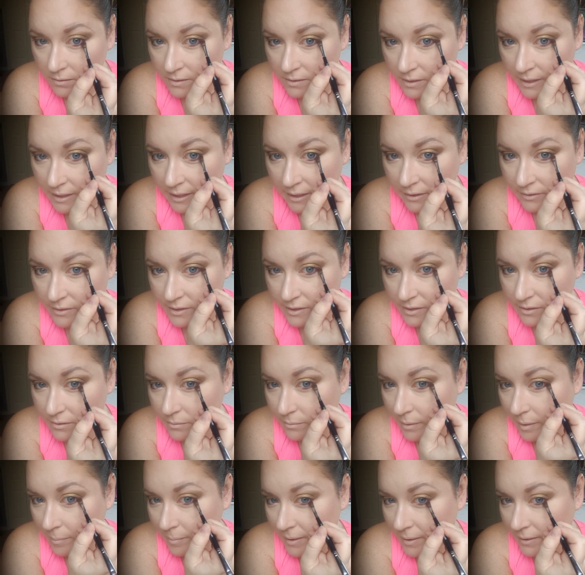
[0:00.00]
See how just
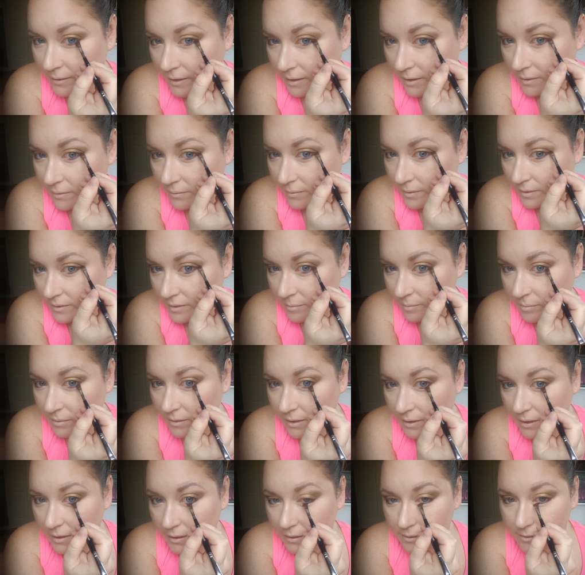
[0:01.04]
swiping that with a
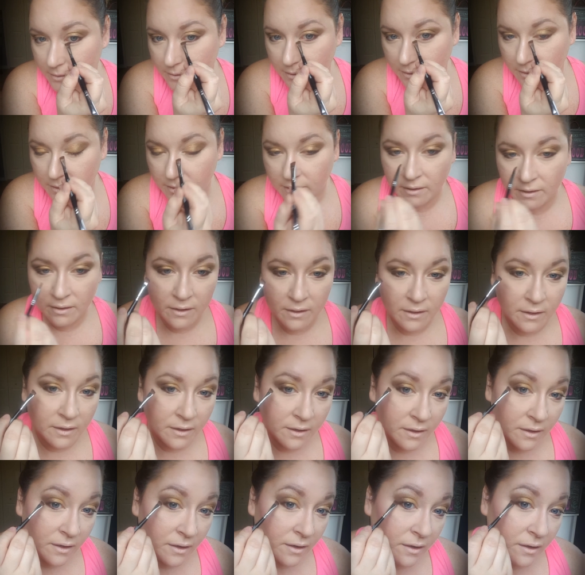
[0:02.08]
brush
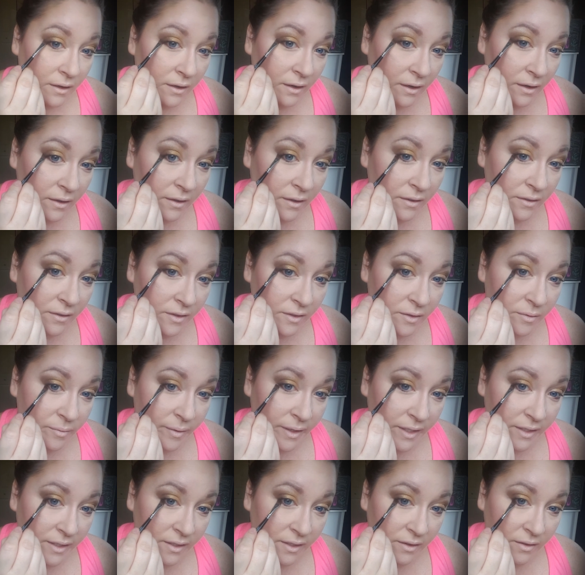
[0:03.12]
kind of just
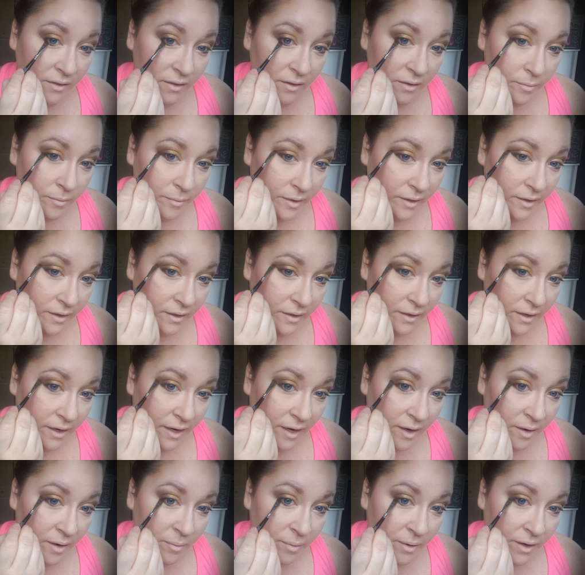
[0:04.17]
makes it look more
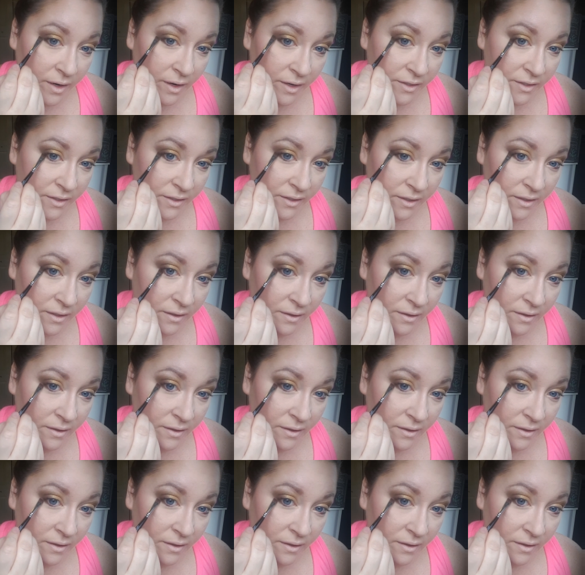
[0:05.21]
airbrushed?